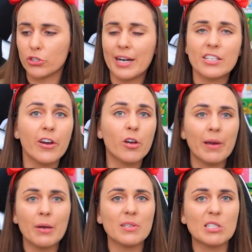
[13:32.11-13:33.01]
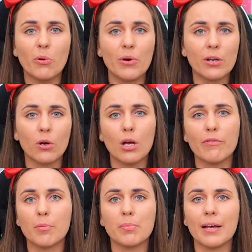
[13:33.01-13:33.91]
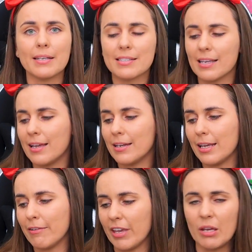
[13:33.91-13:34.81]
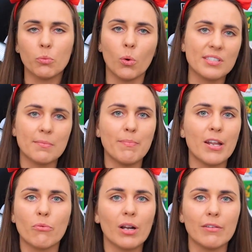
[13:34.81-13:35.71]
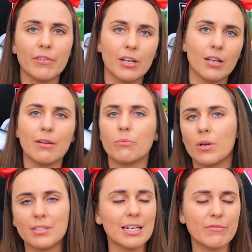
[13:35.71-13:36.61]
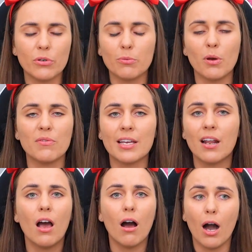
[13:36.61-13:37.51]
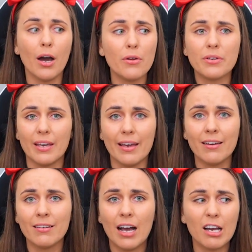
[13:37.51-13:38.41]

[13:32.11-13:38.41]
shiny Togepi was spawning all over the place and if it wasn't meta relevant and it didn't have a good moveset, I don't care.